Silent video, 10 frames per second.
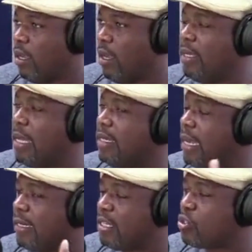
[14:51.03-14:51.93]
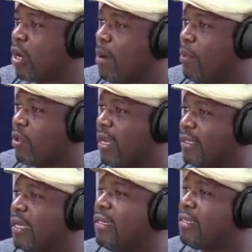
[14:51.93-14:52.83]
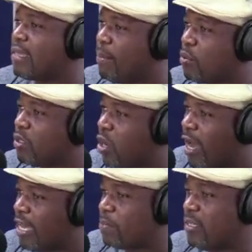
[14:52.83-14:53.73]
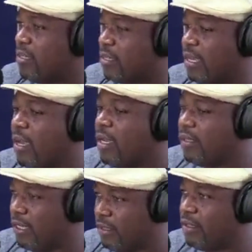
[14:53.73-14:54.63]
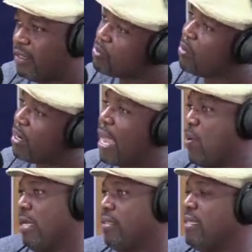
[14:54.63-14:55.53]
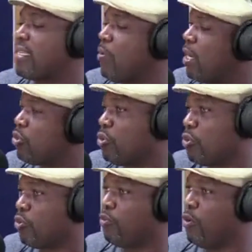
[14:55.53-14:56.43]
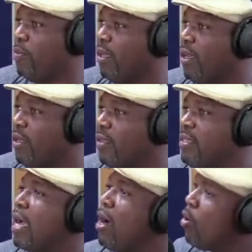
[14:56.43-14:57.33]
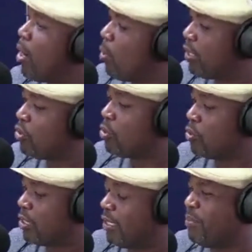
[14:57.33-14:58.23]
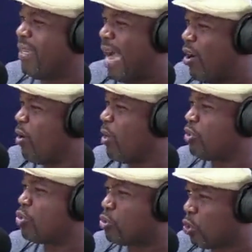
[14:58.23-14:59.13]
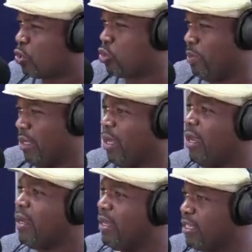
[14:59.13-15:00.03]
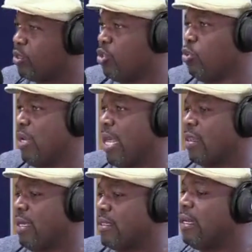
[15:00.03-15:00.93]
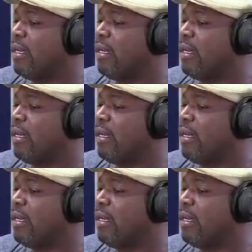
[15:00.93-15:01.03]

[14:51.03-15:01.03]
And let's talk about that. And let's approach our husbands and say, Daddy, this is what I want. This I want you to do for me. This is how I want you to touch me, how I want you to talk to me. Let's do like that.